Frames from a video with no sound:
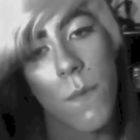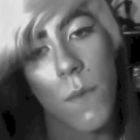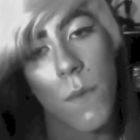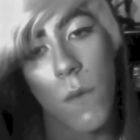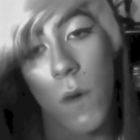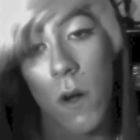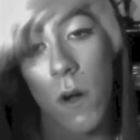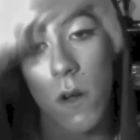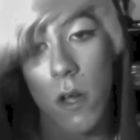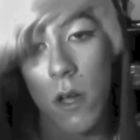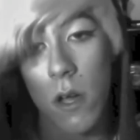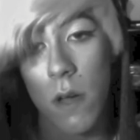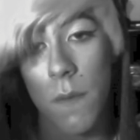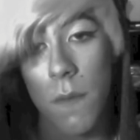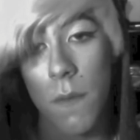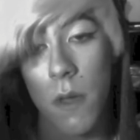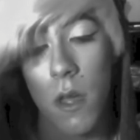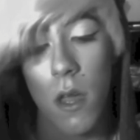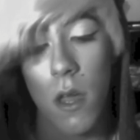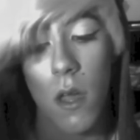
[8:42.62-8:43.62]
welcome,
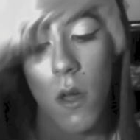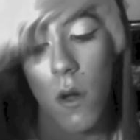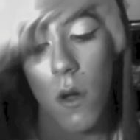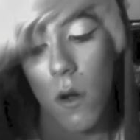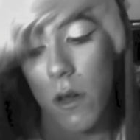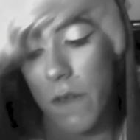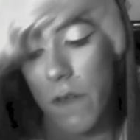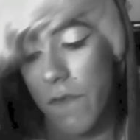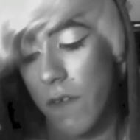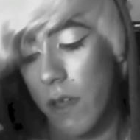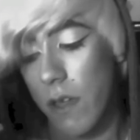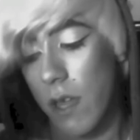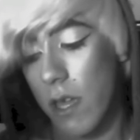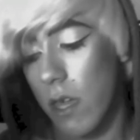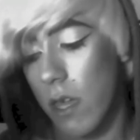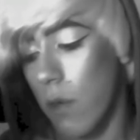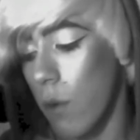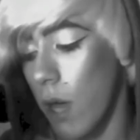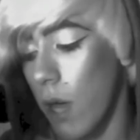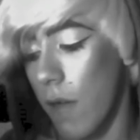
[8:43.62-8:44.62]
or to feel
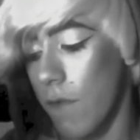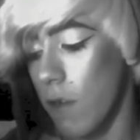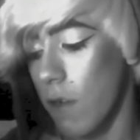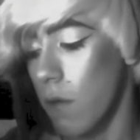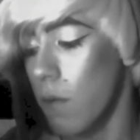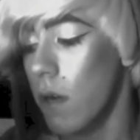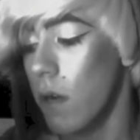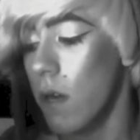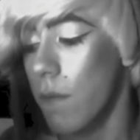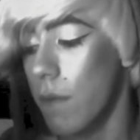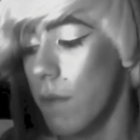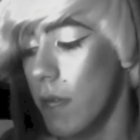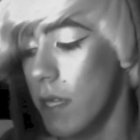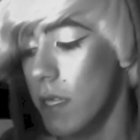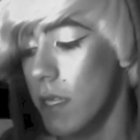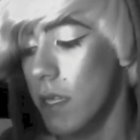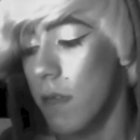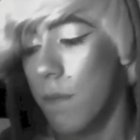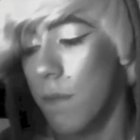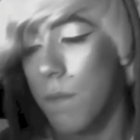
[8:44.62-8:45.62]
like you have no
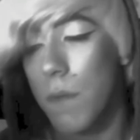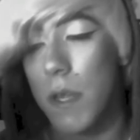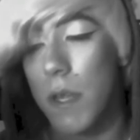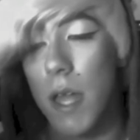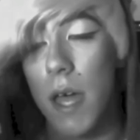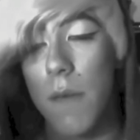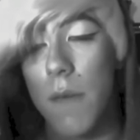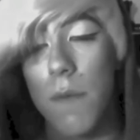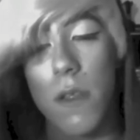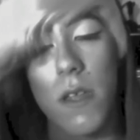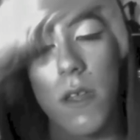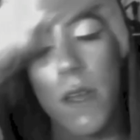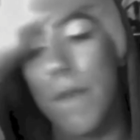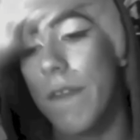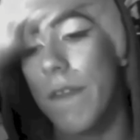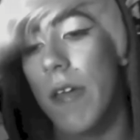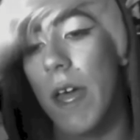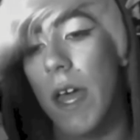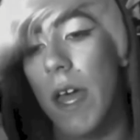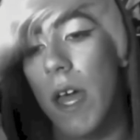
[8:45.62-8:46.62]
purpose. But I
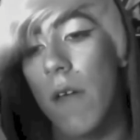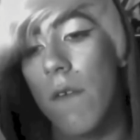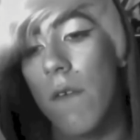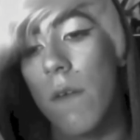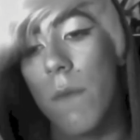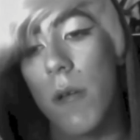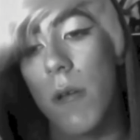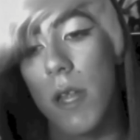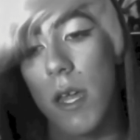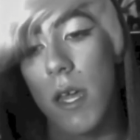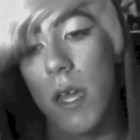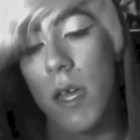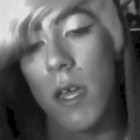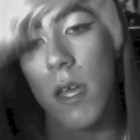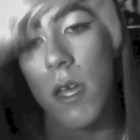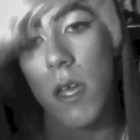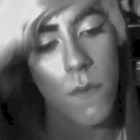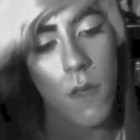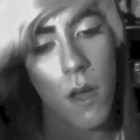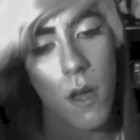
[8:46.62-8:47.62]
believe that everybody
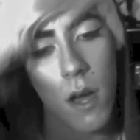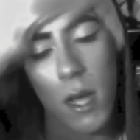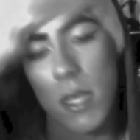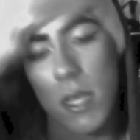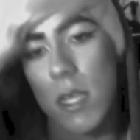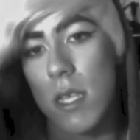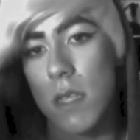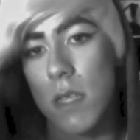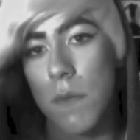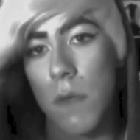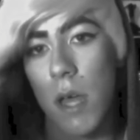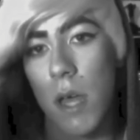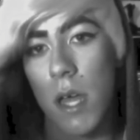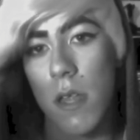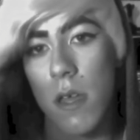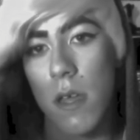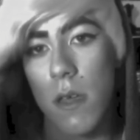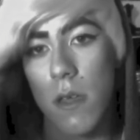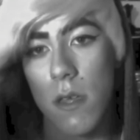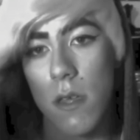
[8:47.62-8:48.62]
on this
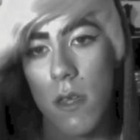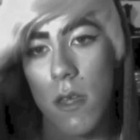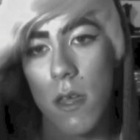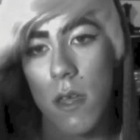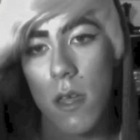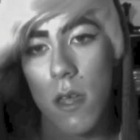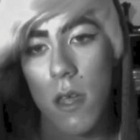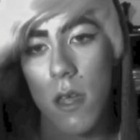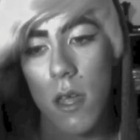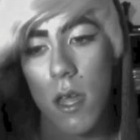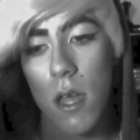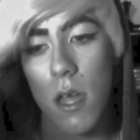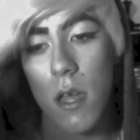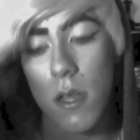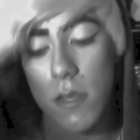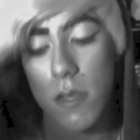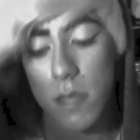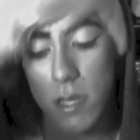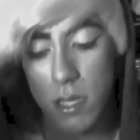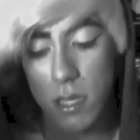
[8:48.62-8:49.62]
planet
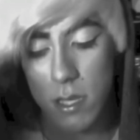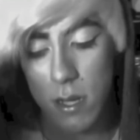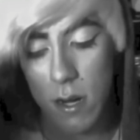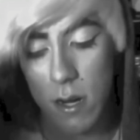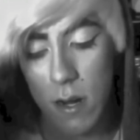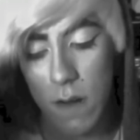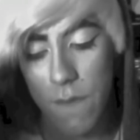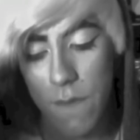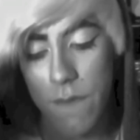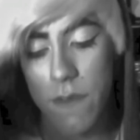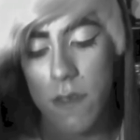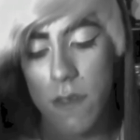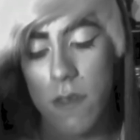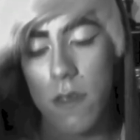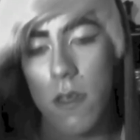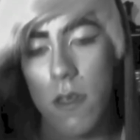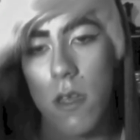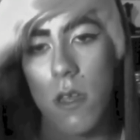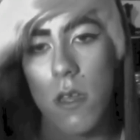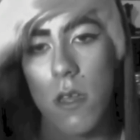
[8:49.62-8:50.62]
deserves
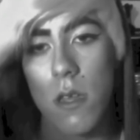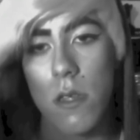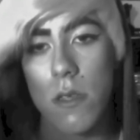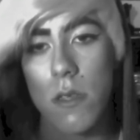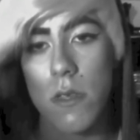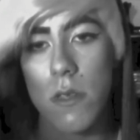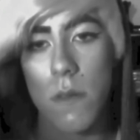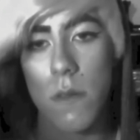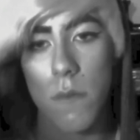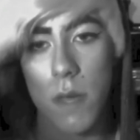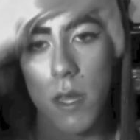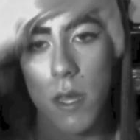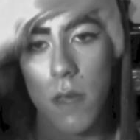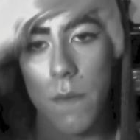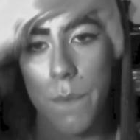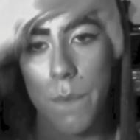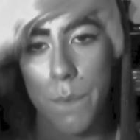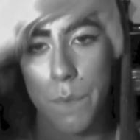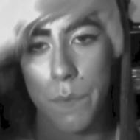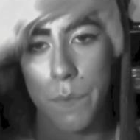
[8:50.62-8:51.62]
to be
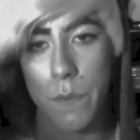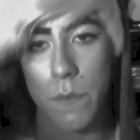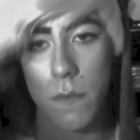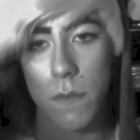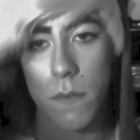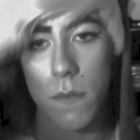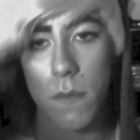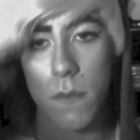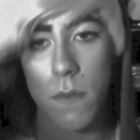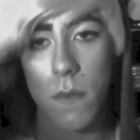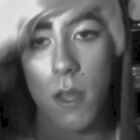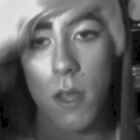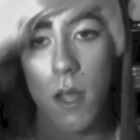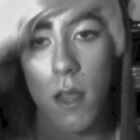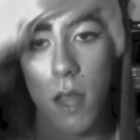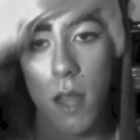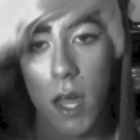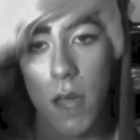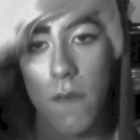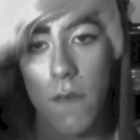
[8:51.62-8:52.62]

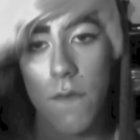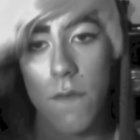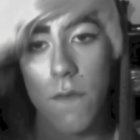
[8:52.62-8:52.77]
alive.